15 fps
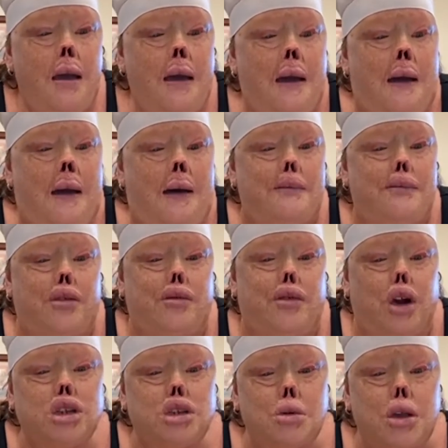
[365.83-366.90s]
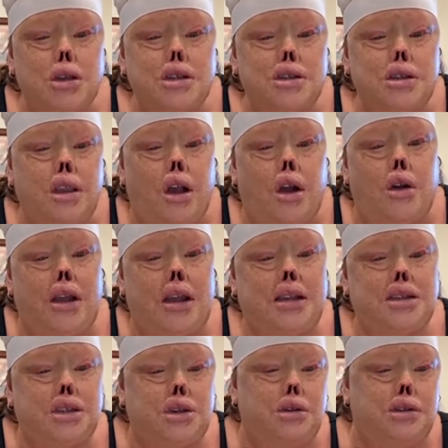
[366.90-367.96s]
For virtual learning
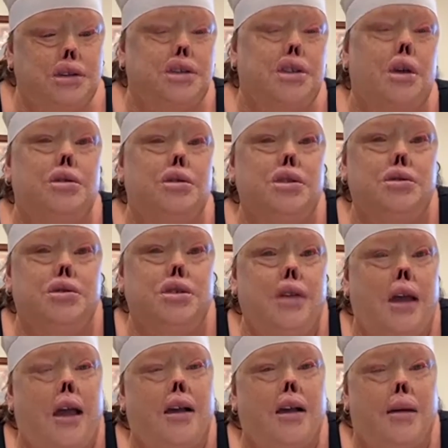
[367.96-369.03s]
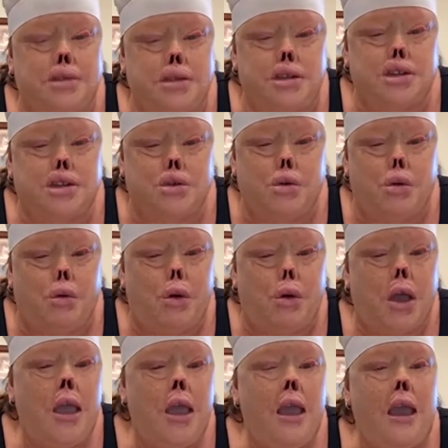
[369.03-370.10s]
students, those who do not come to the school
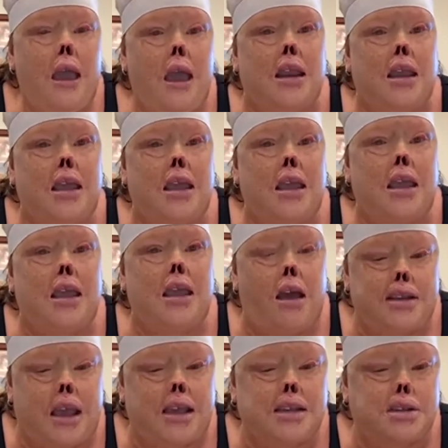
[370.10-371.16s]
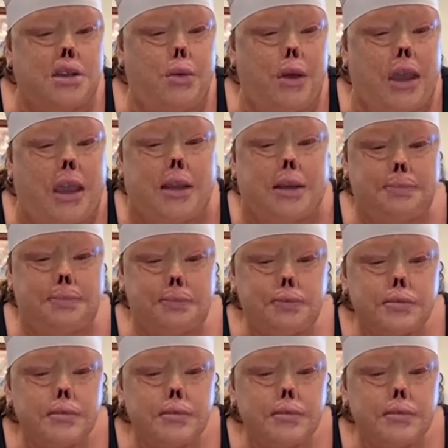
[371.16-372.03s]
any of the days of the week,